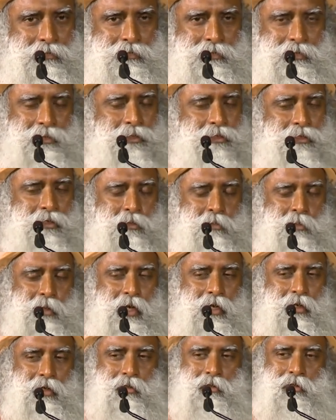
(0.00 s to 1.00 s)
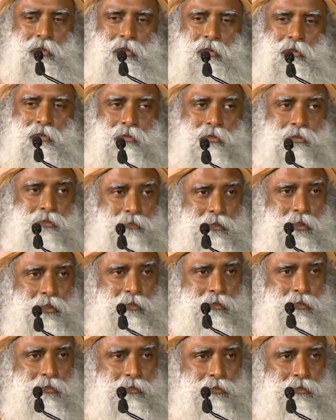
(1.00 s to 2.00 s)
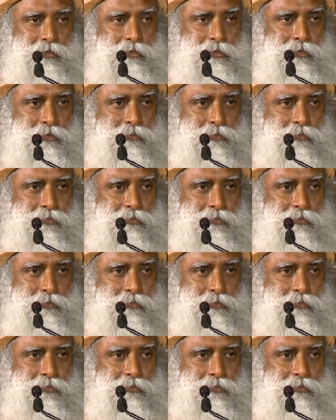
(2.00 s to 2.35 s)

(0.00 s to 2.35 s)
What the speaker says: It's not bad at all, it's very good.